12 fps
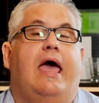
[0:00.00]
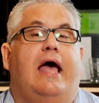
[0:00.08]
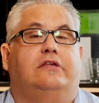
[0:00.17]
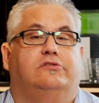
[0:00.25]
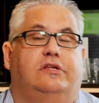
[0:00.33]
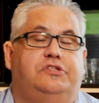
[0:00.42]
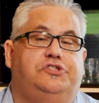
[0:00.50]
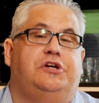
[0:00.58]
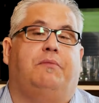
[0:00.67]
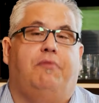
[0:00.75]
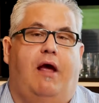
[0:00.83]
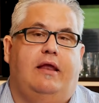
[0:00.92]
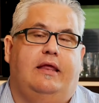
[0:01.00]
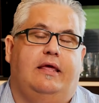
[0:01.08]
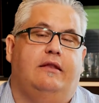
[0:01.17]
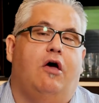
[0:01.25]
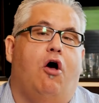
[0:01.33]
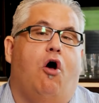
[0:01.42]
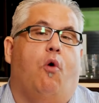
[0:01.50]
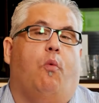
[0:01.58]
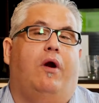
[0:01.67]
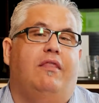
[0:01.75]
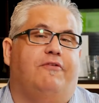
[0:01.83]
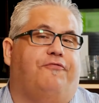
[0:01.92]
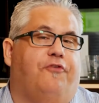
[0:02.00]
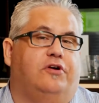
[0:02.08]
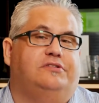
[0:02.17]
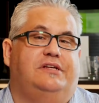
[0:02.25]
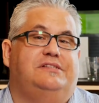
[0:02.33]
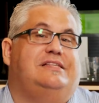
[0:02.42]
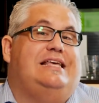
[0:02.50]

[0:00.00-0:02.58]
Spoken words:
And so let's jump right in. One of the first things,